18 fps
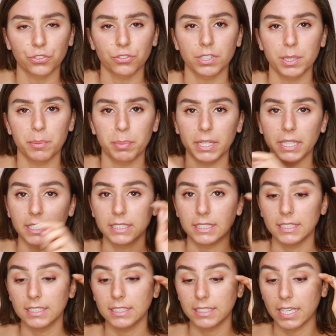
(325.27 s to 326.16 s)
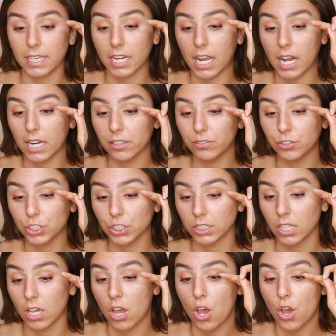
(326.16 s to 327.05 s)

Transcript: 3 pieces and kind of just